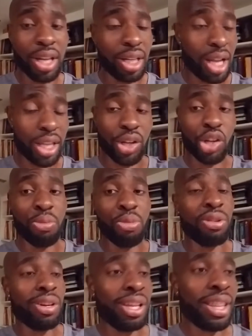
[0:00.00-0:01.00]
in your community.